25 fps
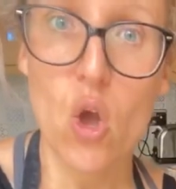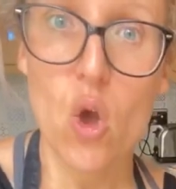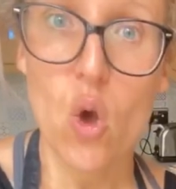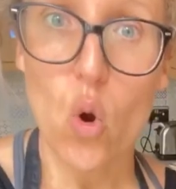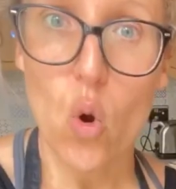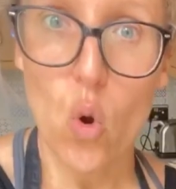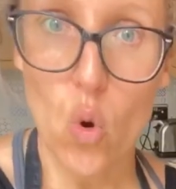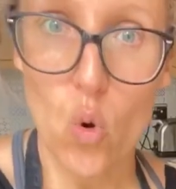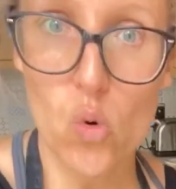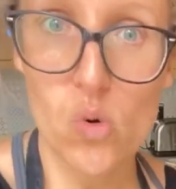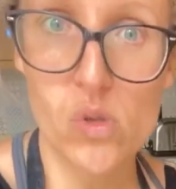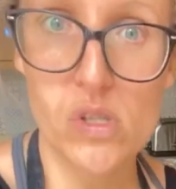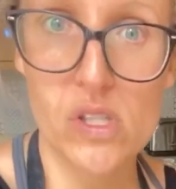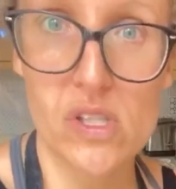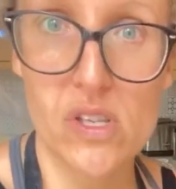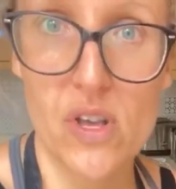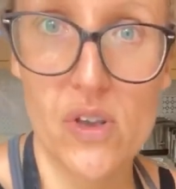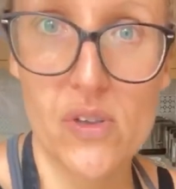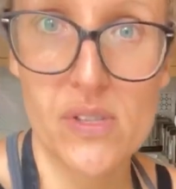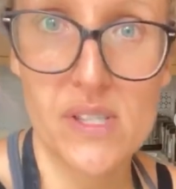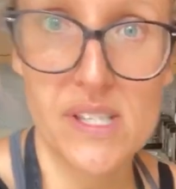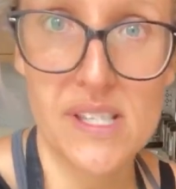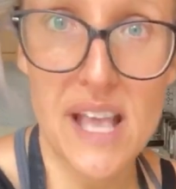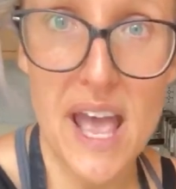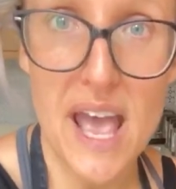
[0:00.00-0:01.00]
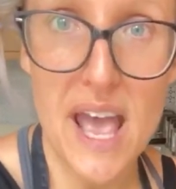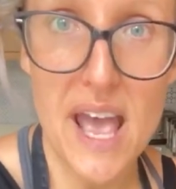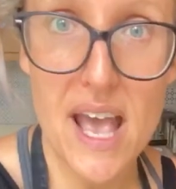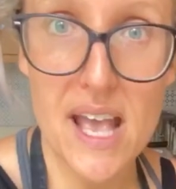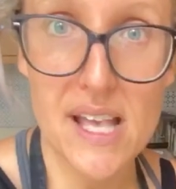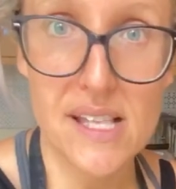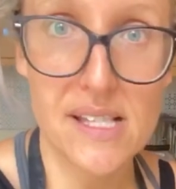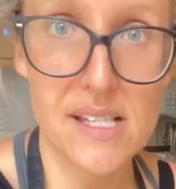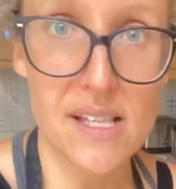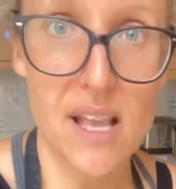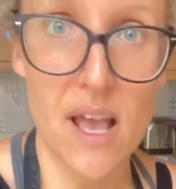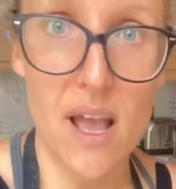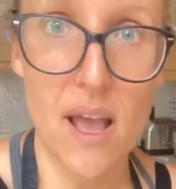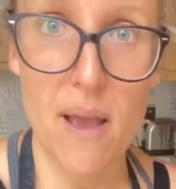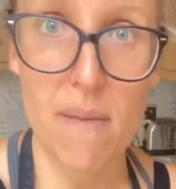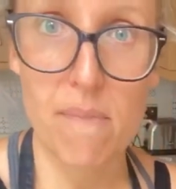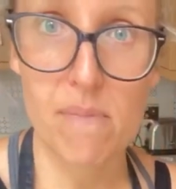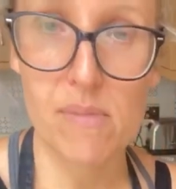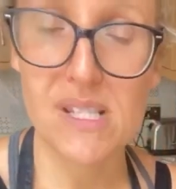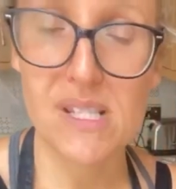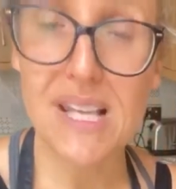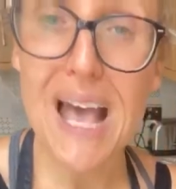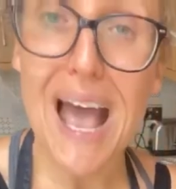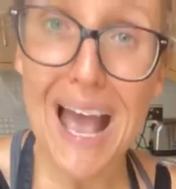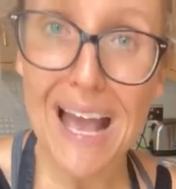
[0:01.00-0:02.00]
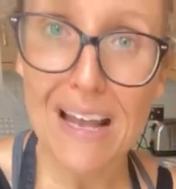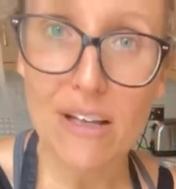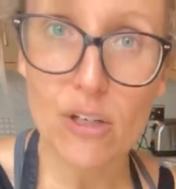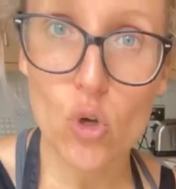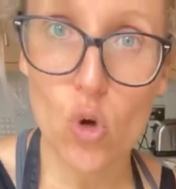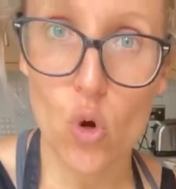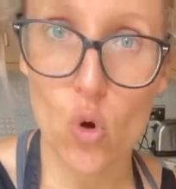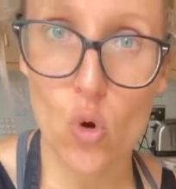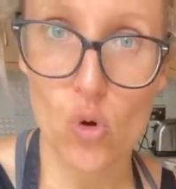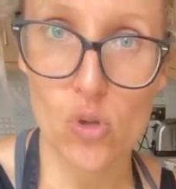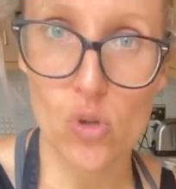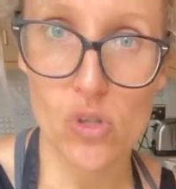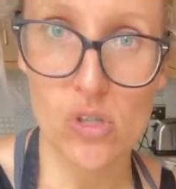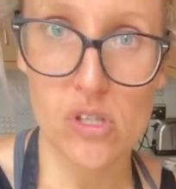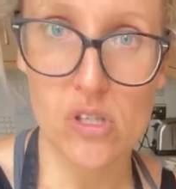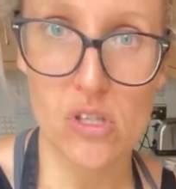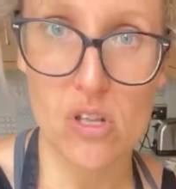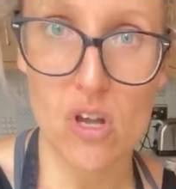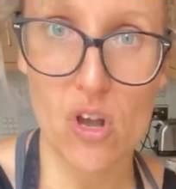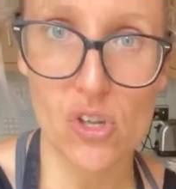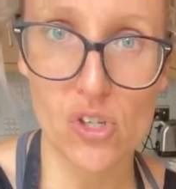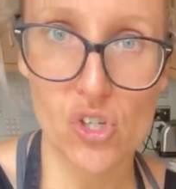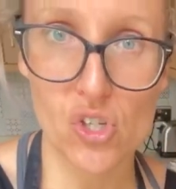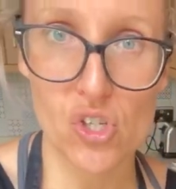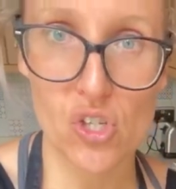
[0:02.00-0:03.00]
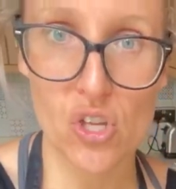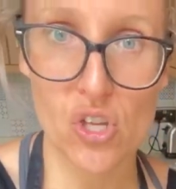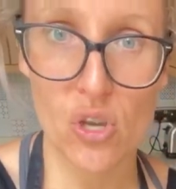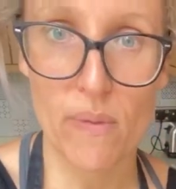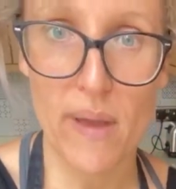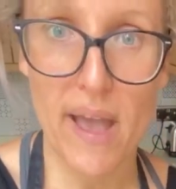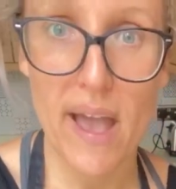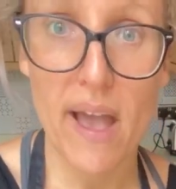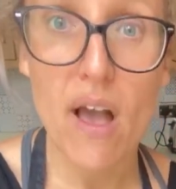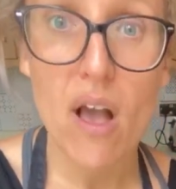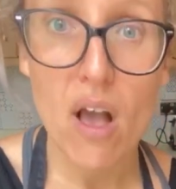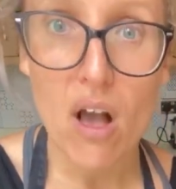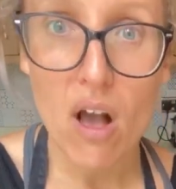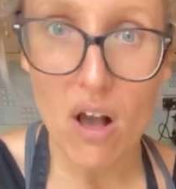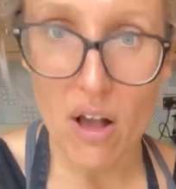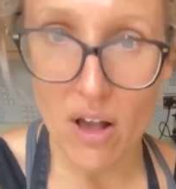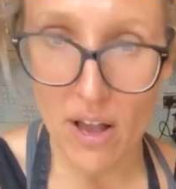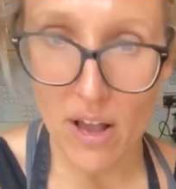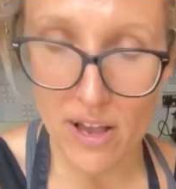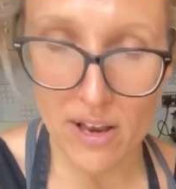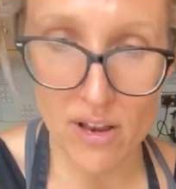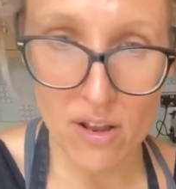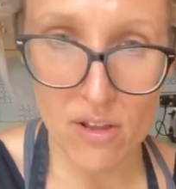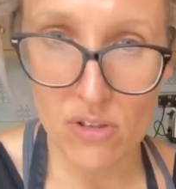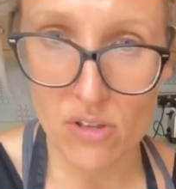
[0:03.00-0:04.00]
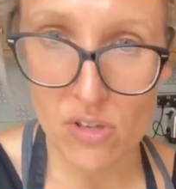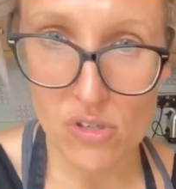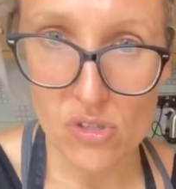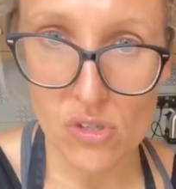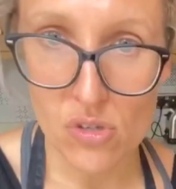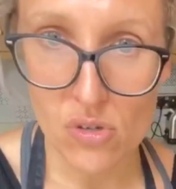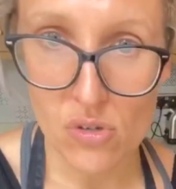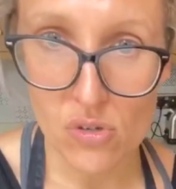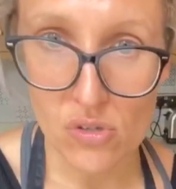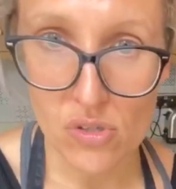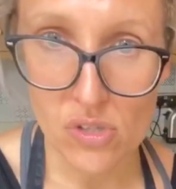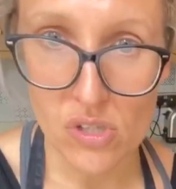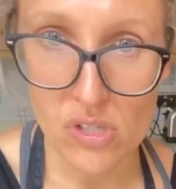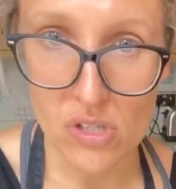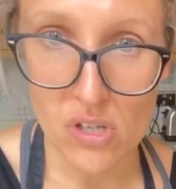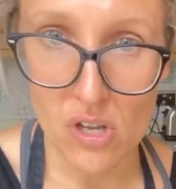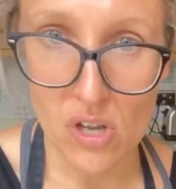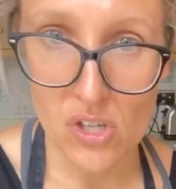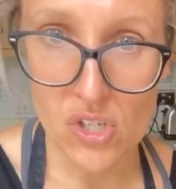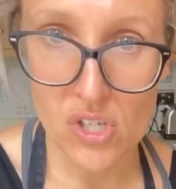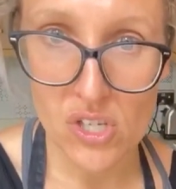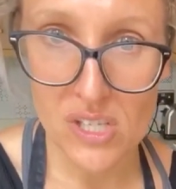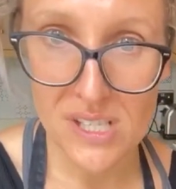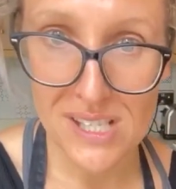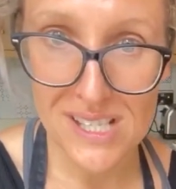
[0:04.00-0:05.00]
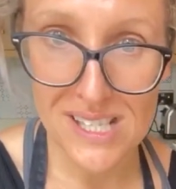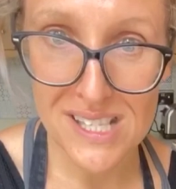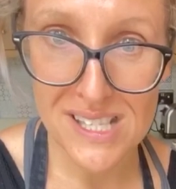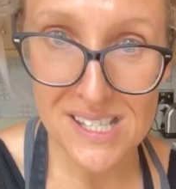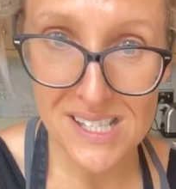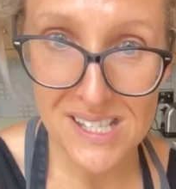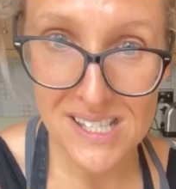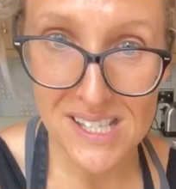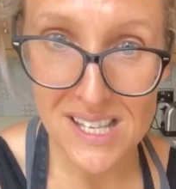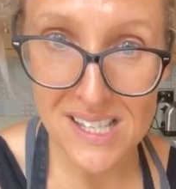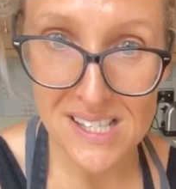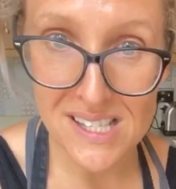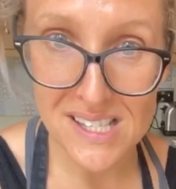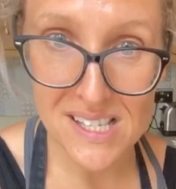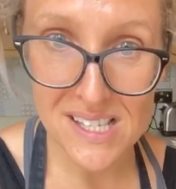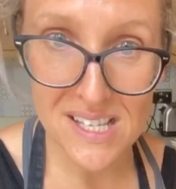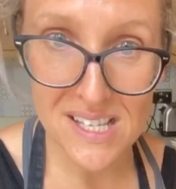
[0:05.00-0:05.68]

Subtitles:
also says to add cornstarch to it. I don't use cornstarch because there's syns in